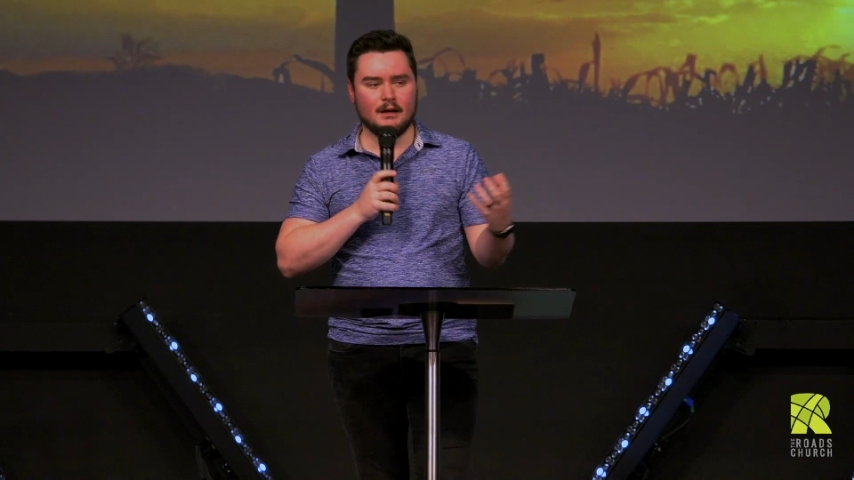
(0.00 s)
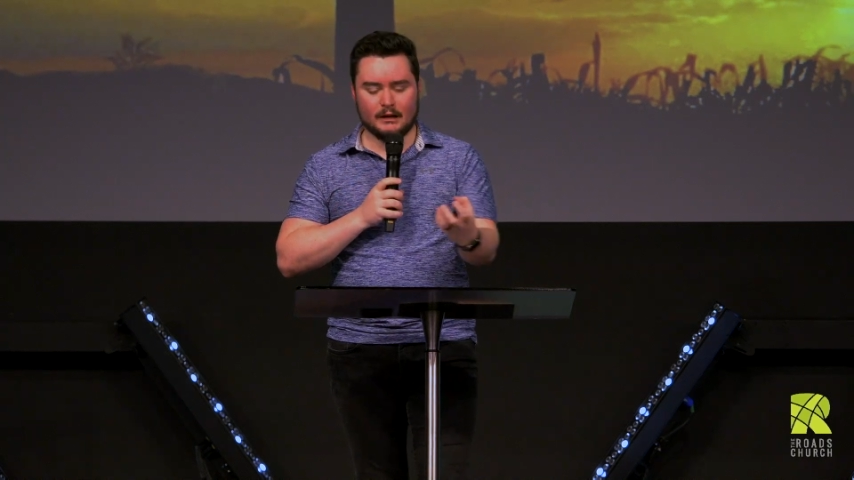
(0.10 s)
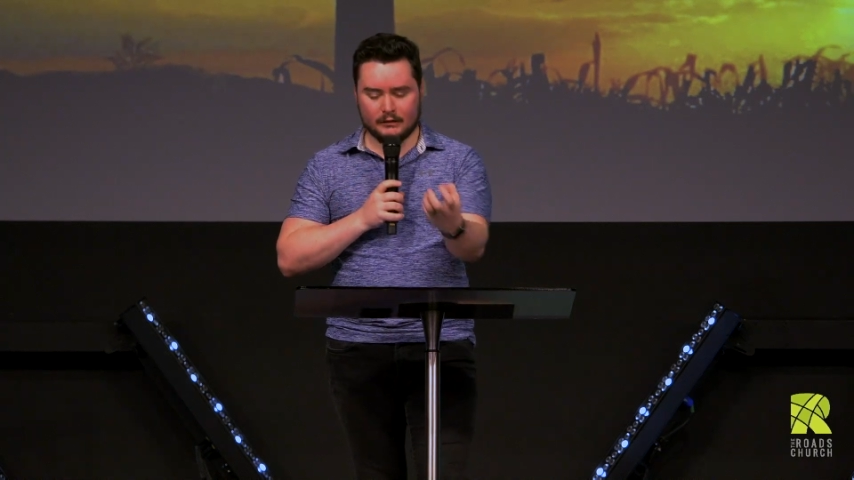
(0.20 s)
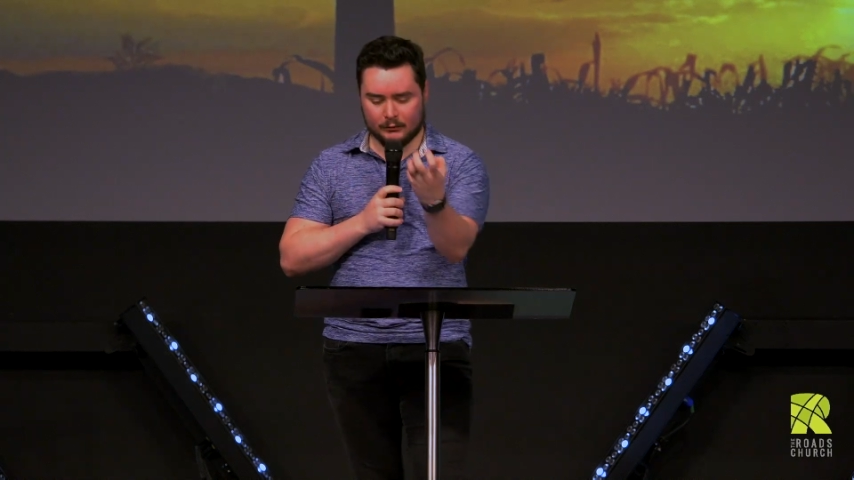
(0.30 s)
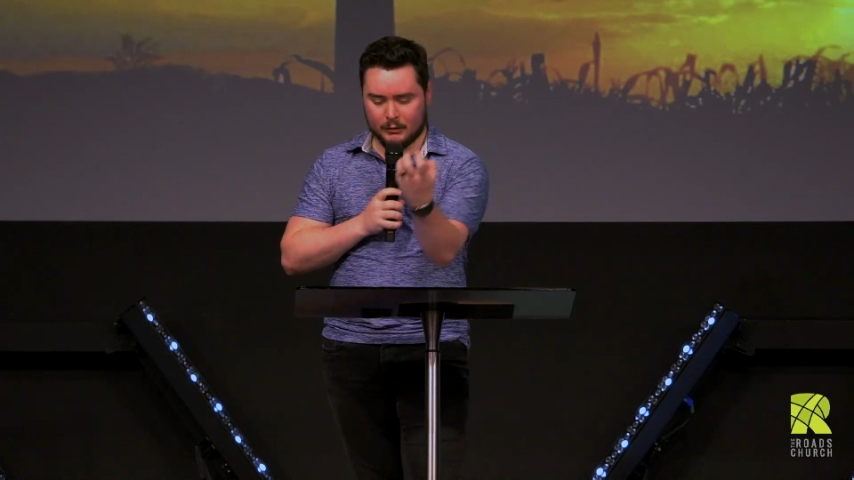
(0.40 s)

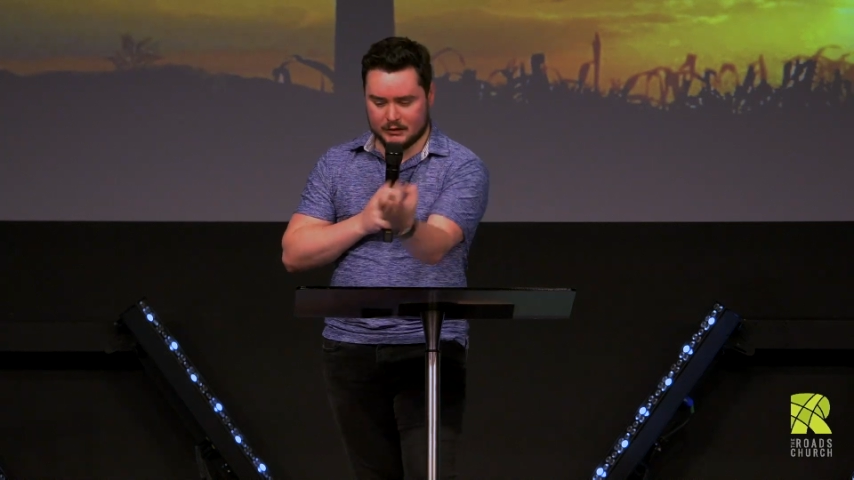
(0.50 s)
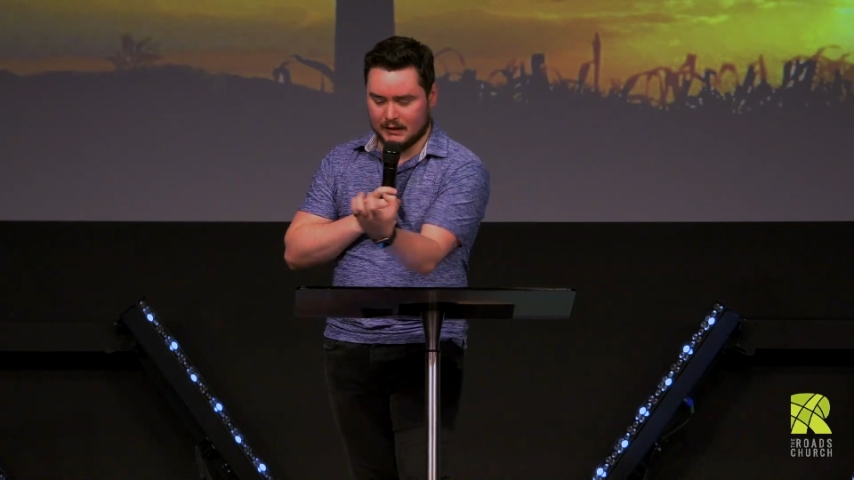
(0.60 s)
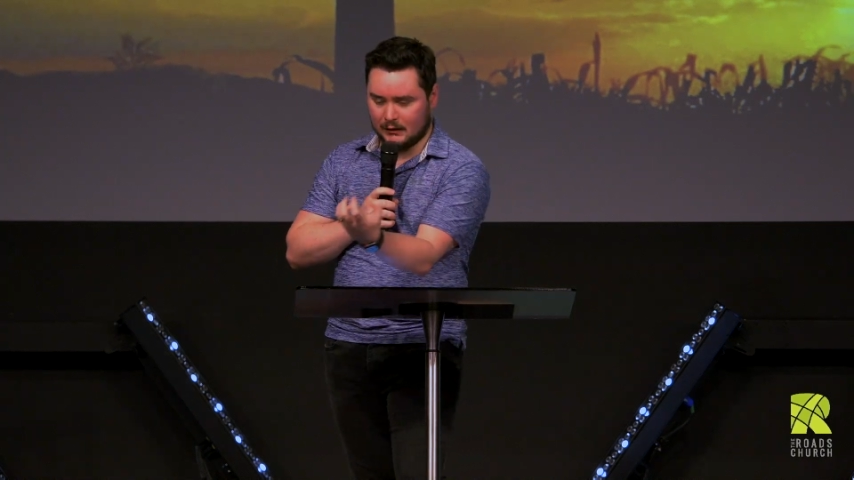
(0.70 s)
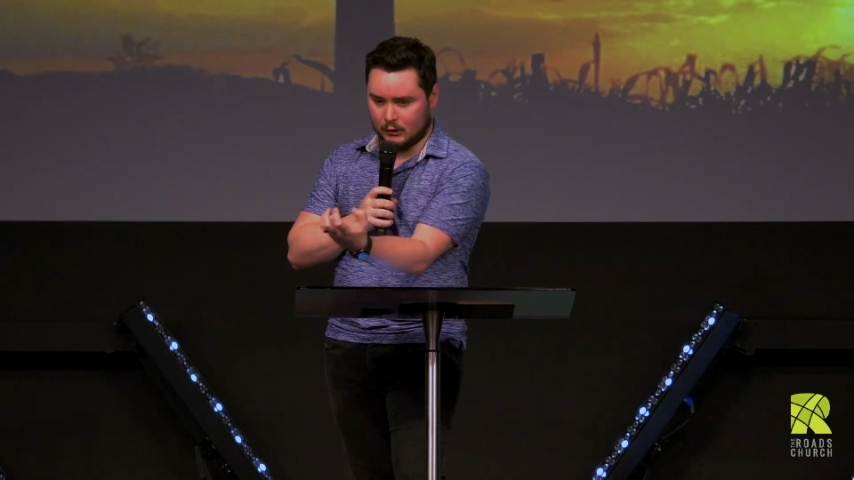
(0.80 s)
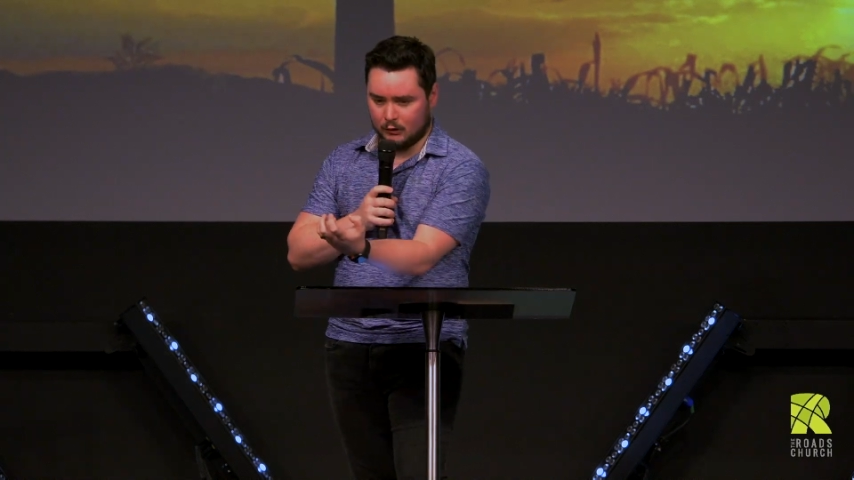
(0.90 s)
This
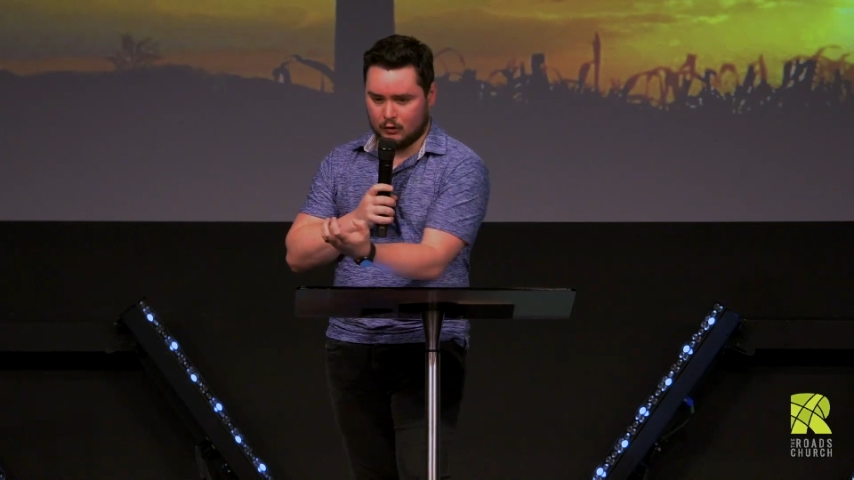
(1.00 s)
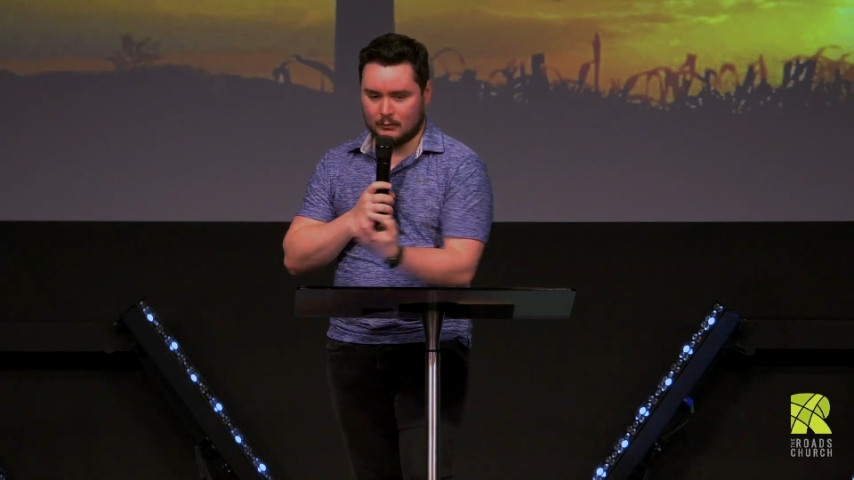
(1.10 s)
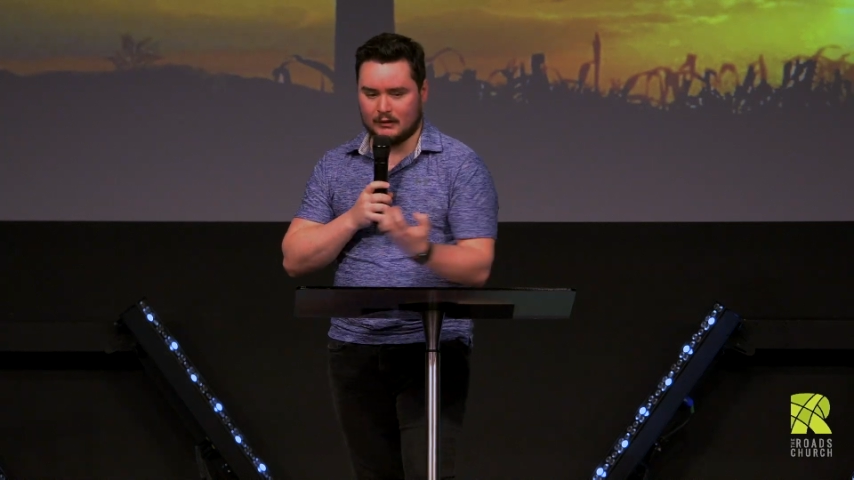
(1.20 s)
particular group that